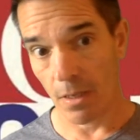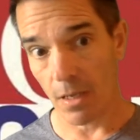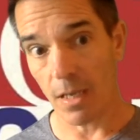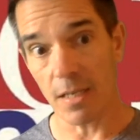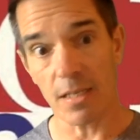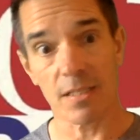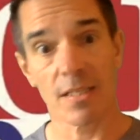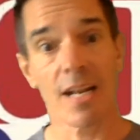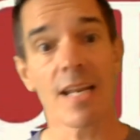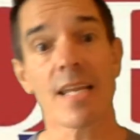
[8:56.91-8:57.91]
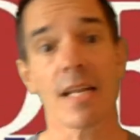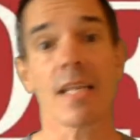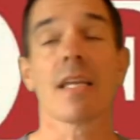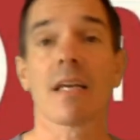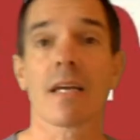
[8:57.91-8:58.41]
It is clearly
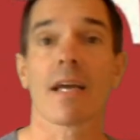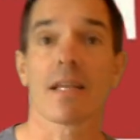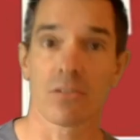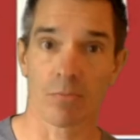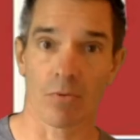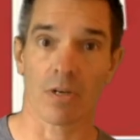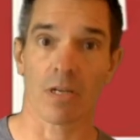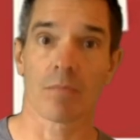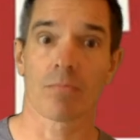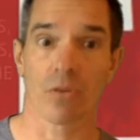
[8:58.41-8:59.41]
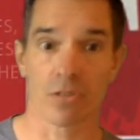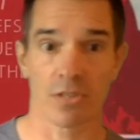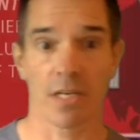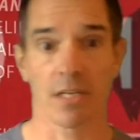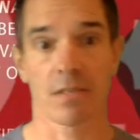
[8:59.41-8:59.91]
a hegemonic
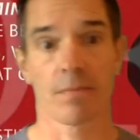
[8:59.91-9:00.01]
project.